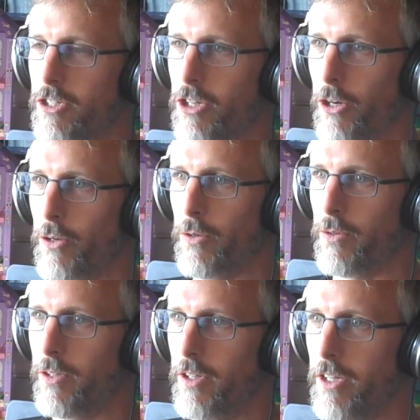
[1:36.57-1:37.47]

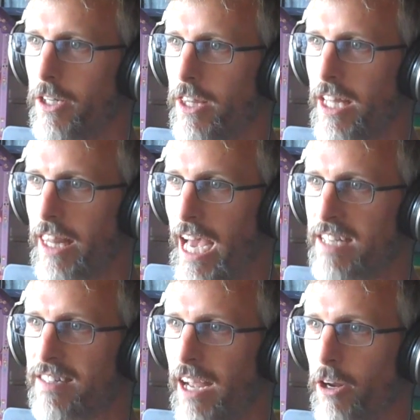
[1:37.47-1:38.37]
So then
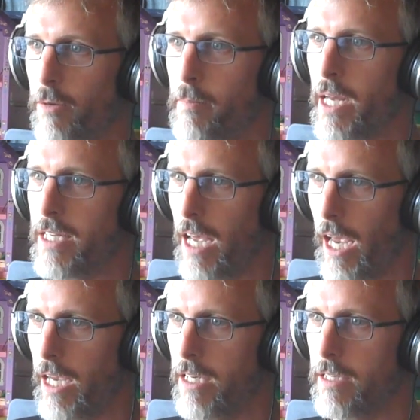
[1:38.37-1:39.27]
last night on a
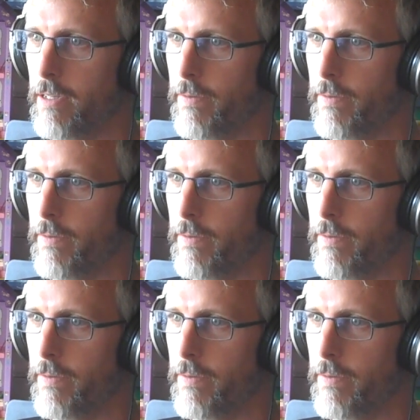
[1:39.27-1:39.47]
Monday,